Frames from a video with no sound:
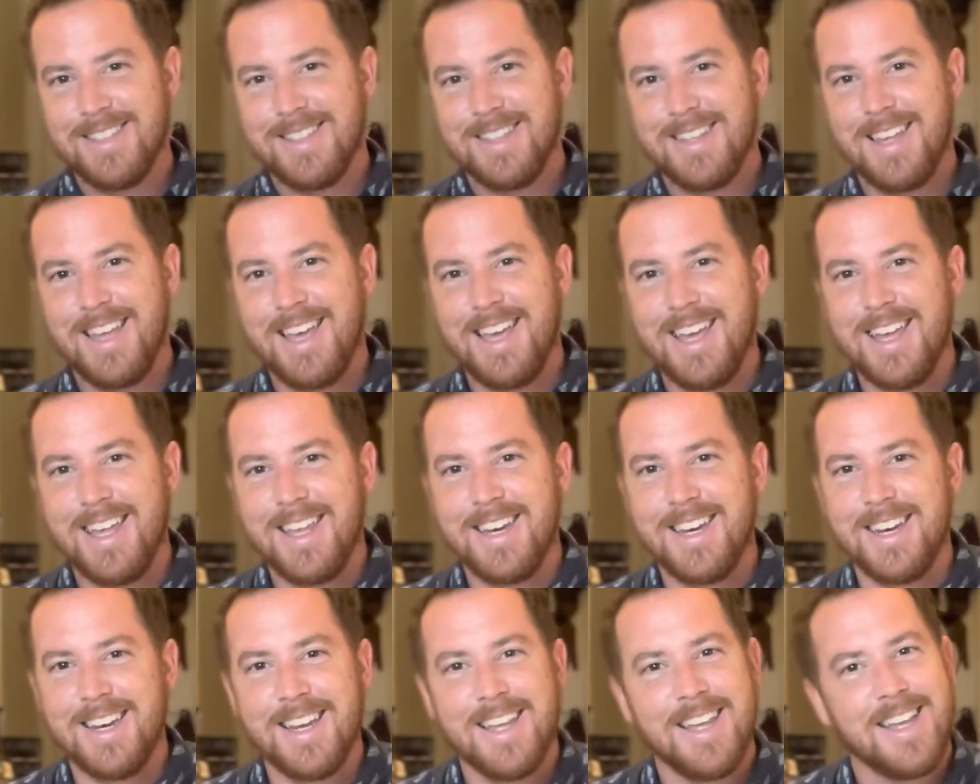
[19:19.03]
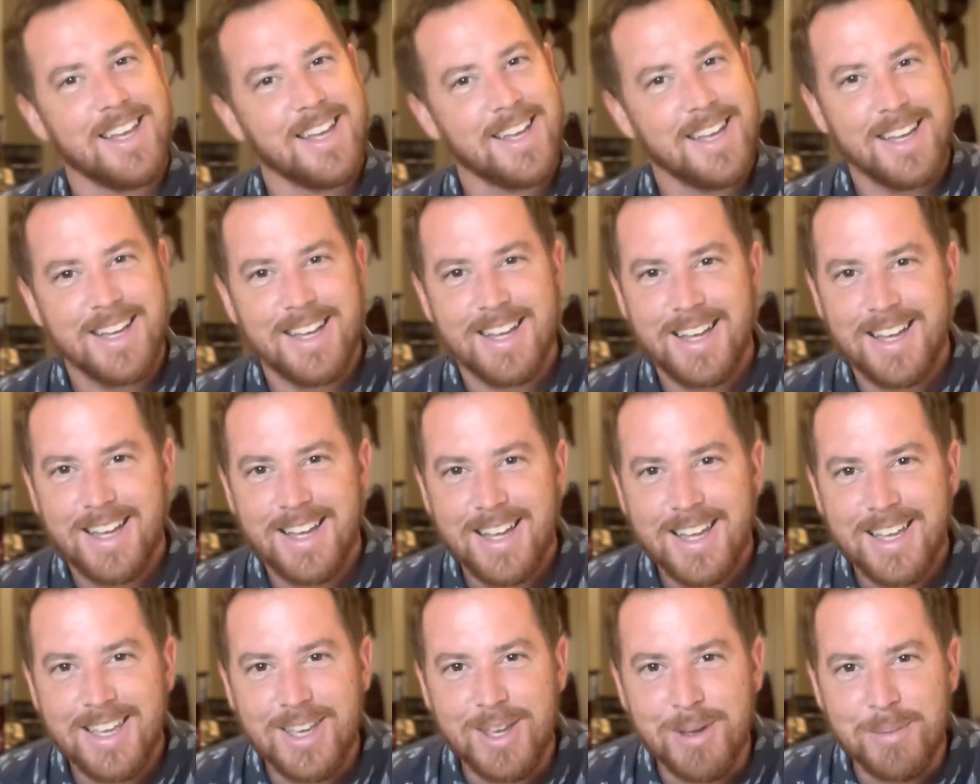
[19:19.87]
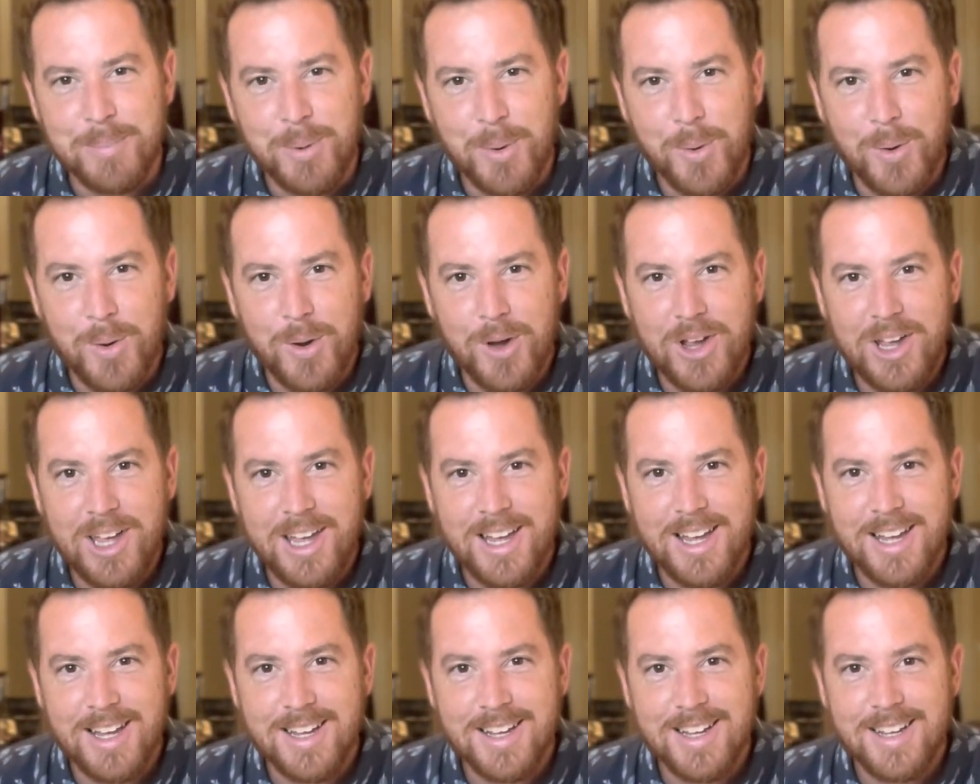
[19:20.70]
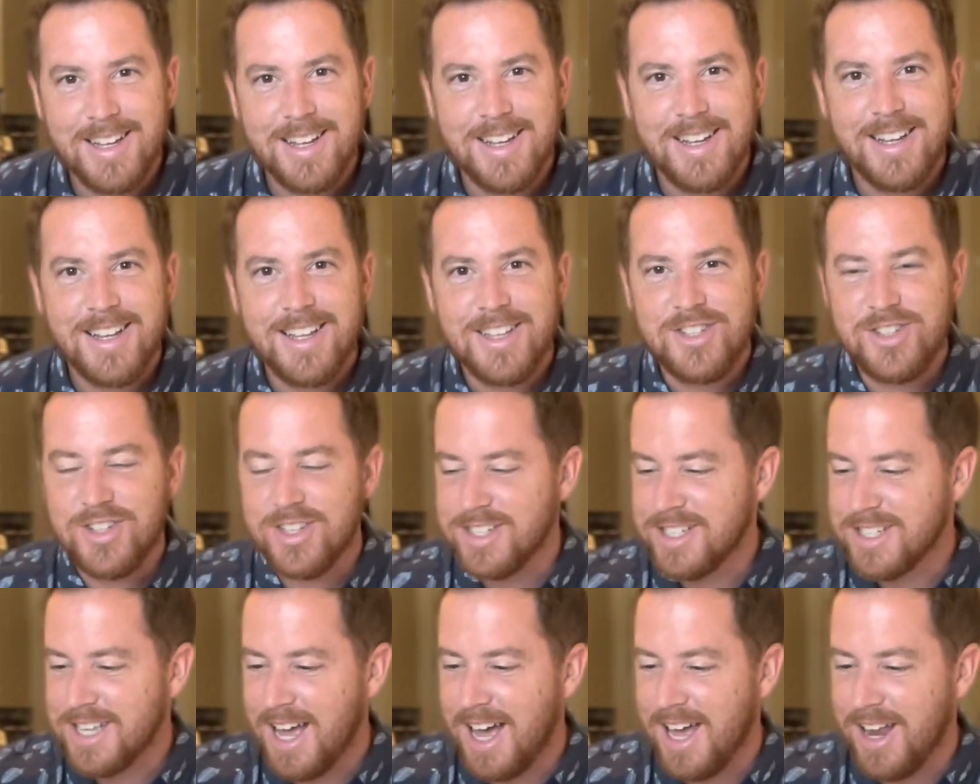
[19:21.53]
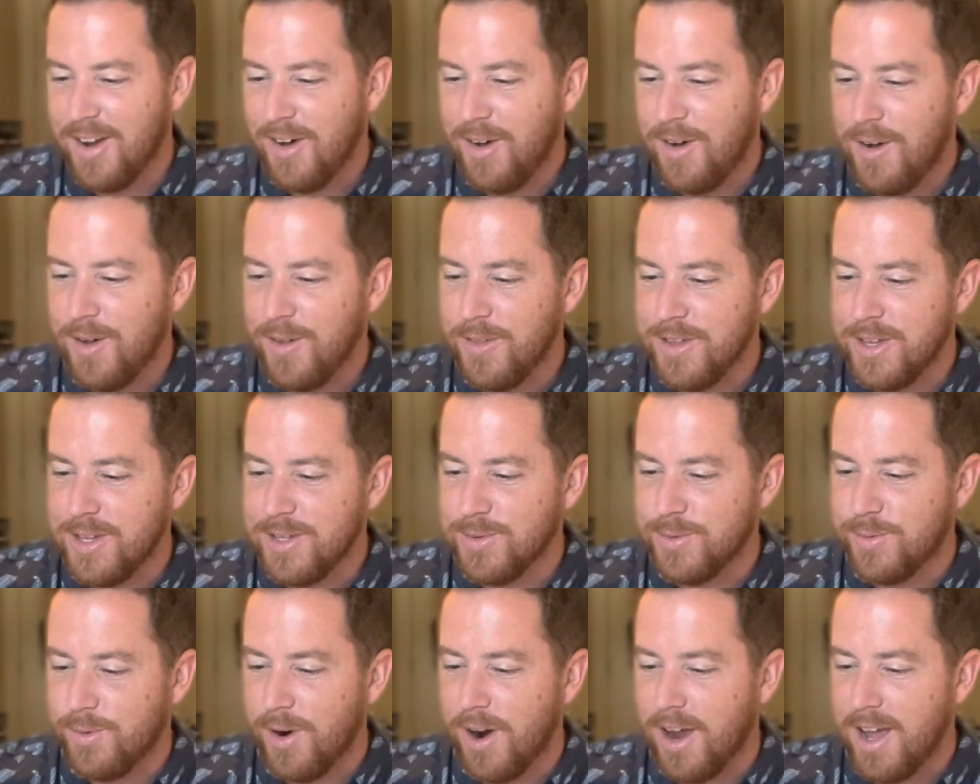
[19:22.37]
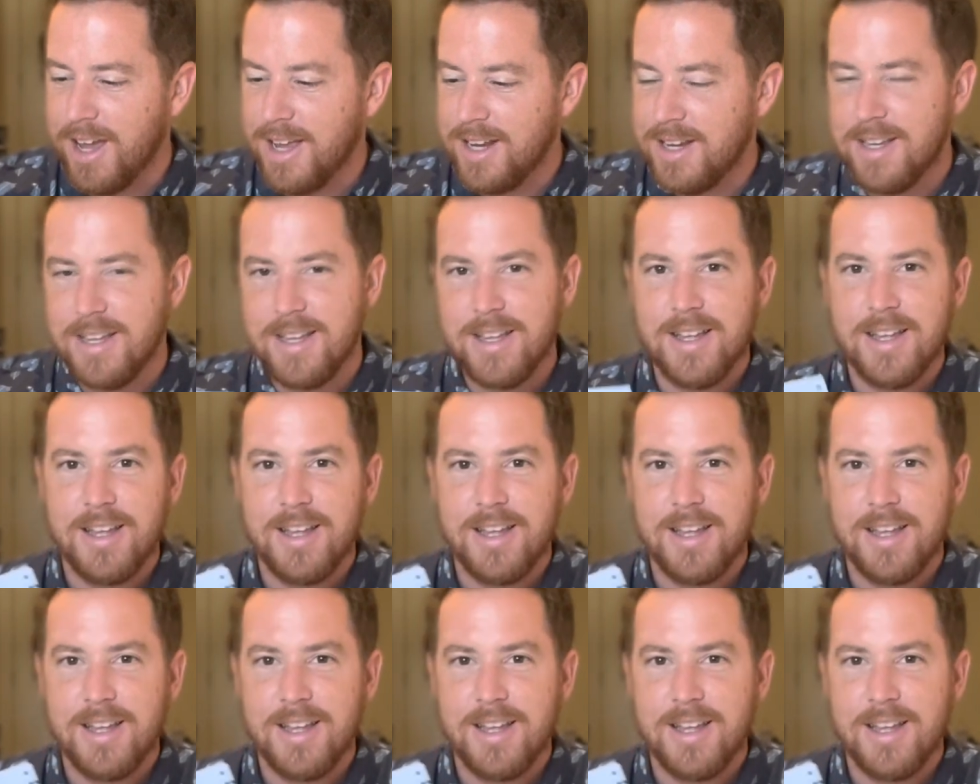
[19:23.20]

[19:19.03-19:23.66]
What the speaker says: And your boy just got all these right.